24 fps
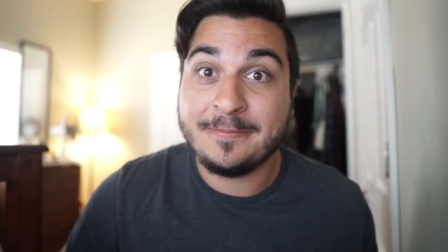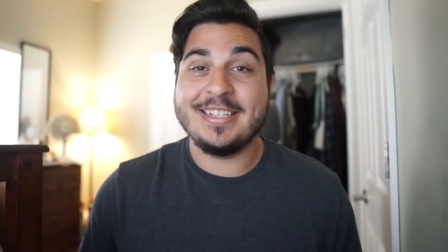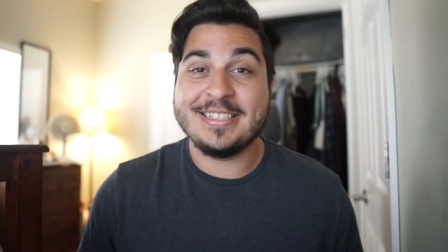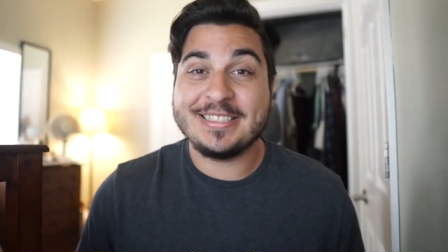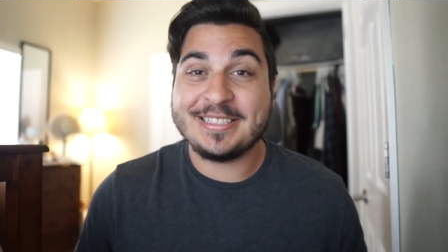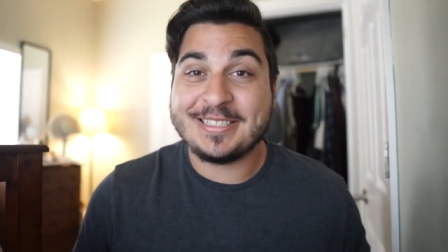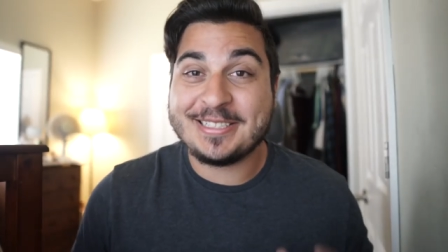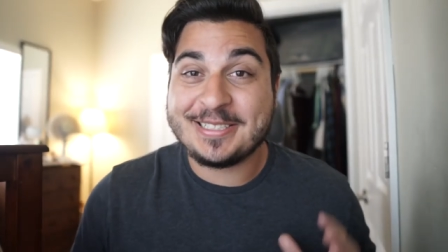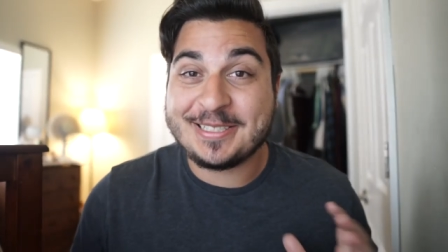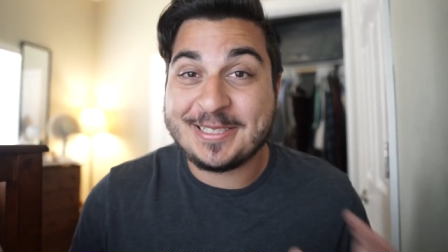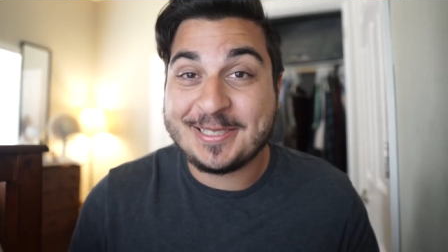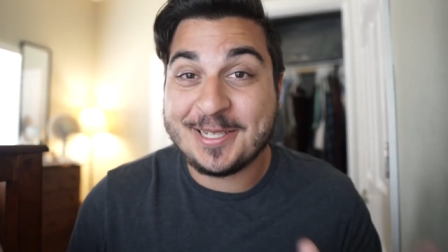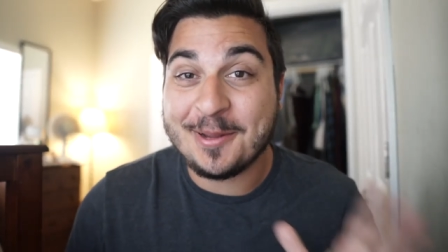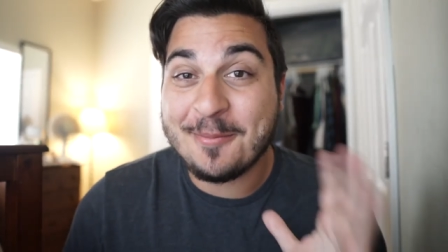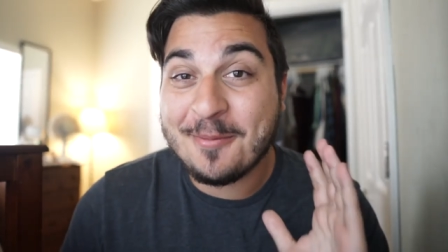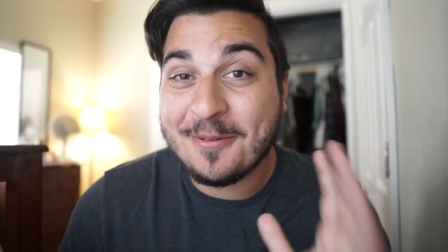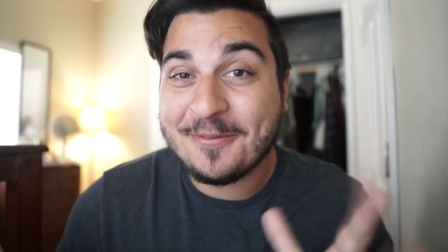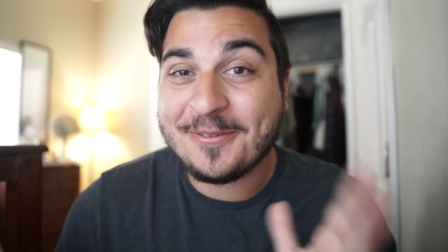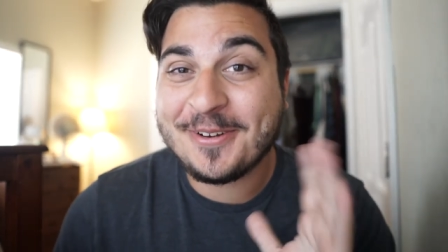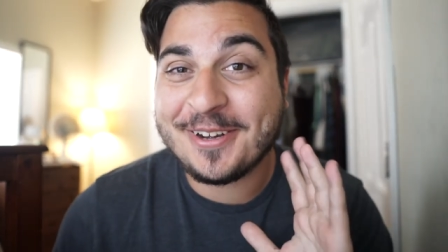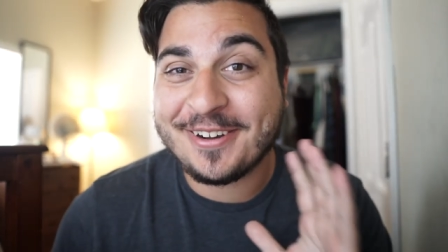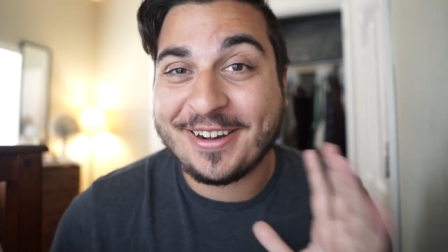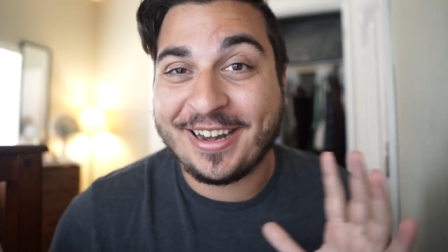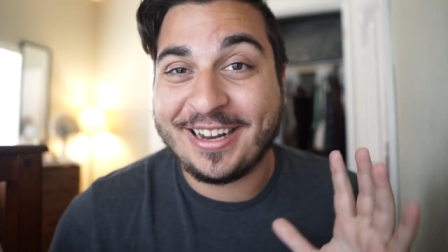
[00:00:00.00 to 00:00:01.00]
Some
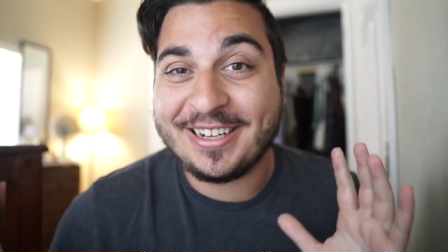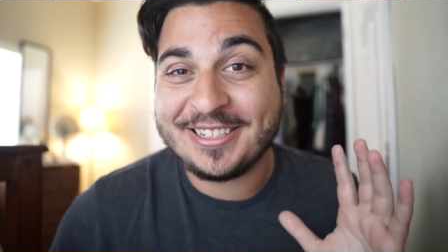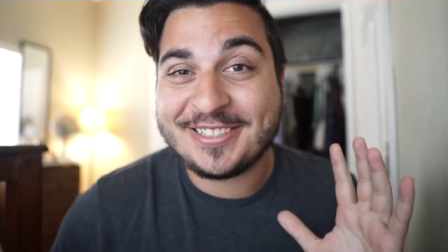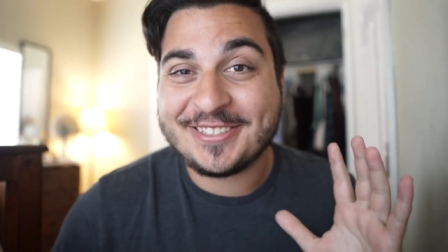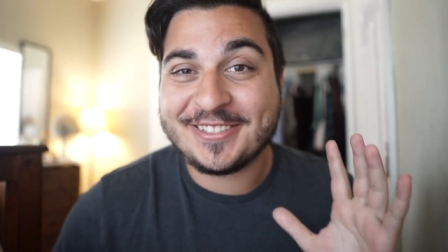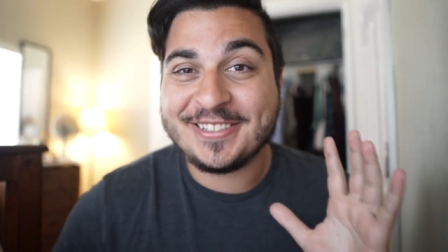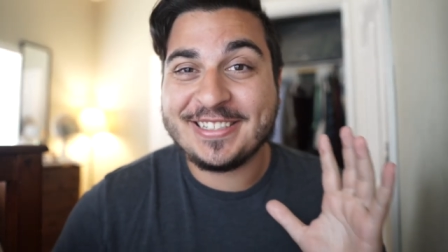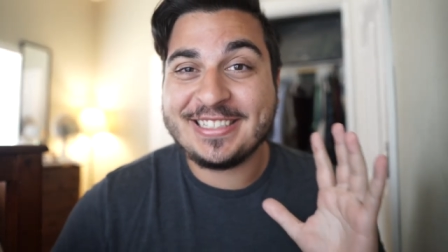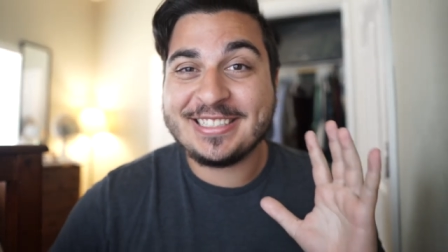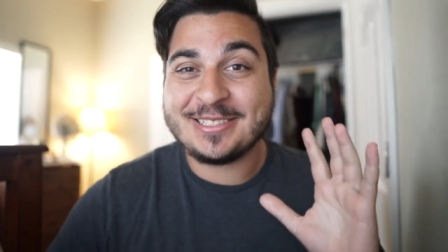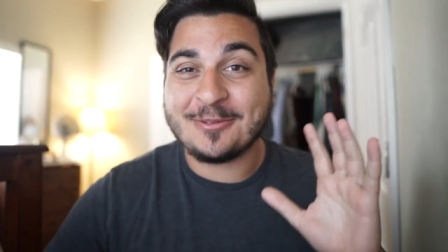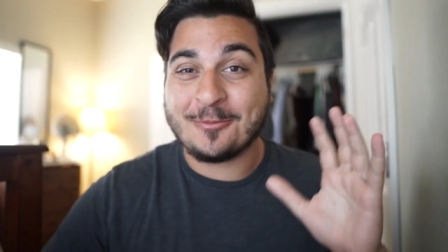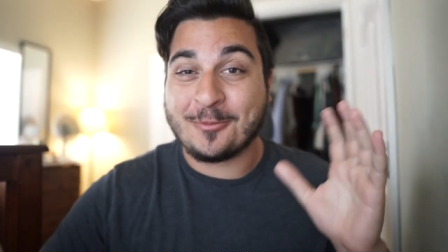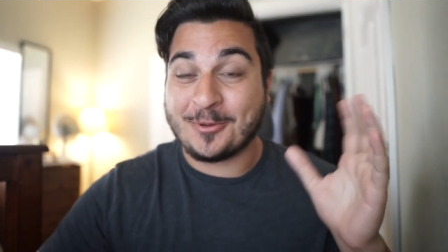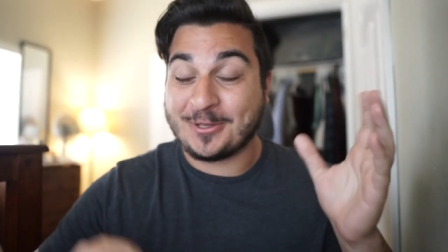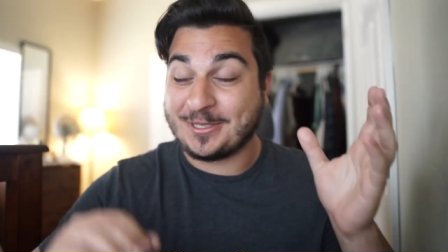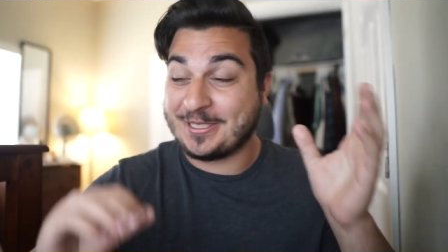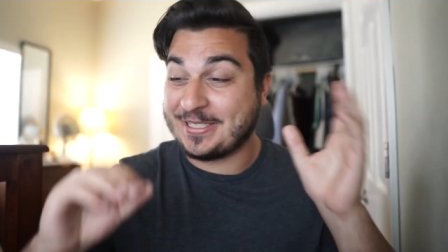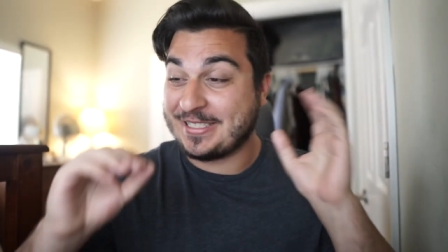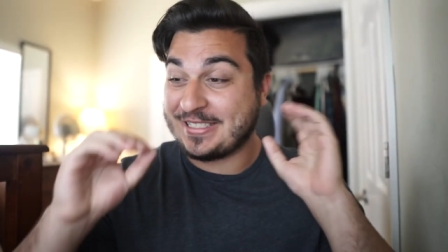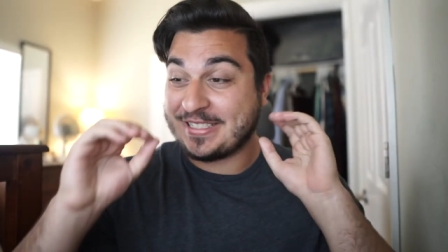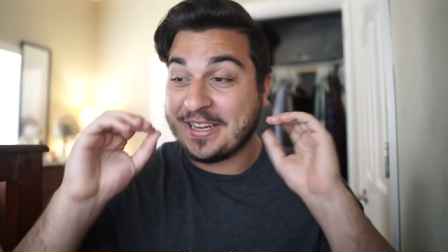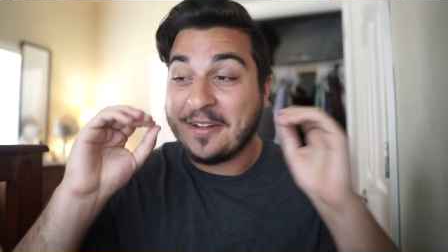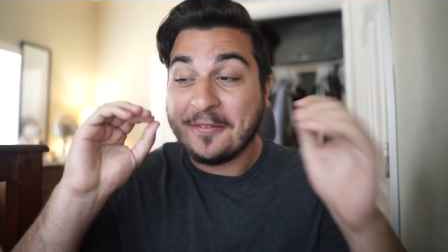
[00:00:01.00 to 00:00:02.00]
of your entries were
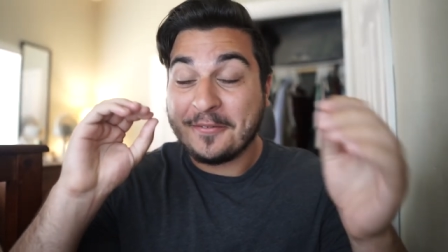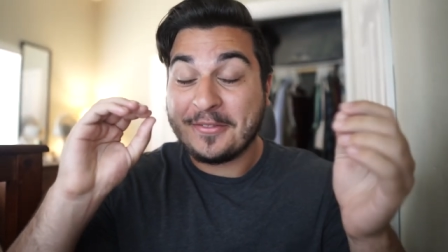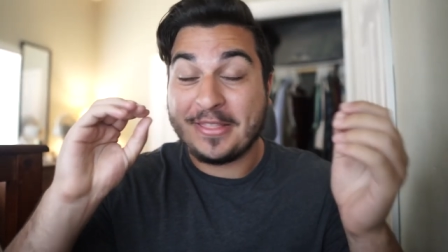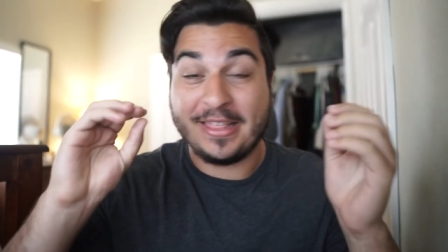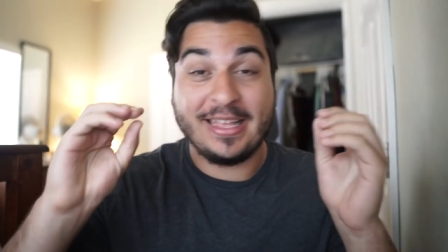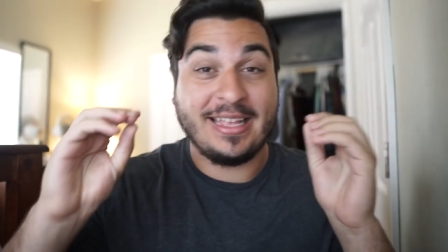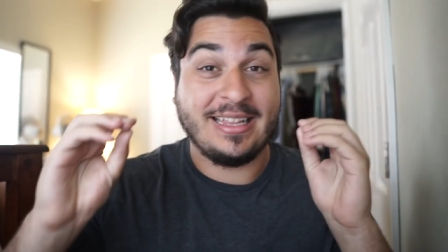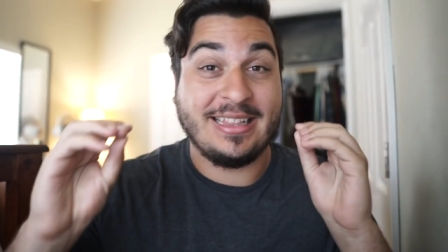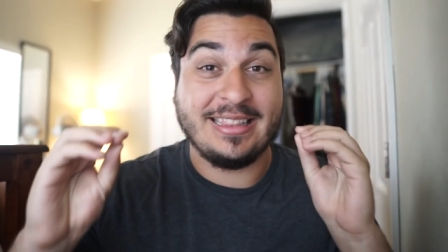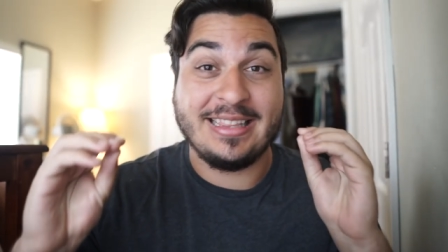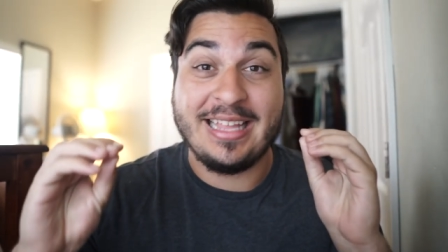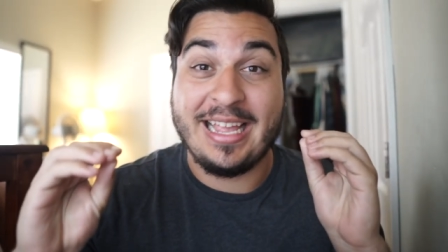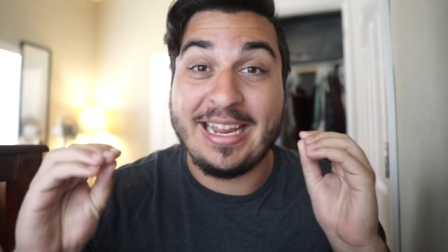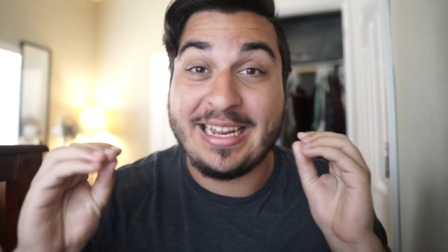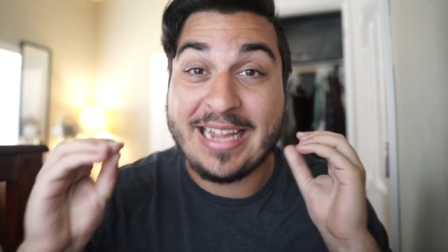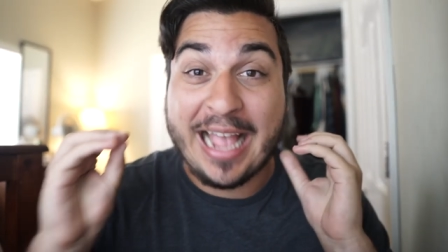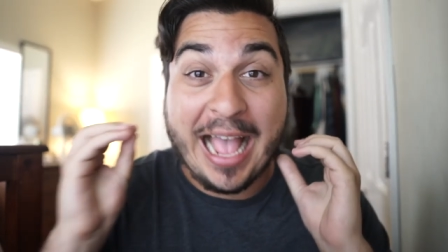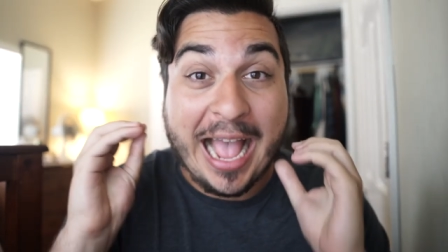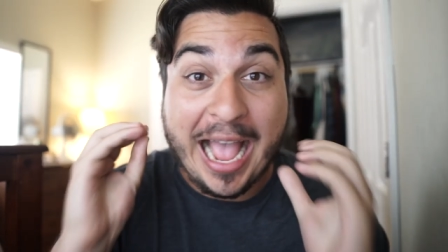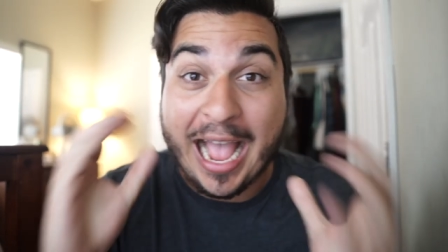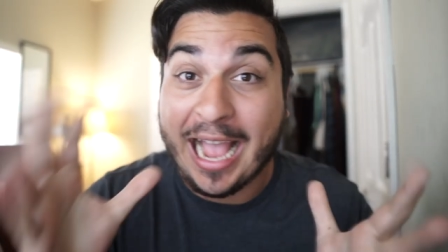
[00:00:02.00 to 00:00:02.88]
stuff that, like,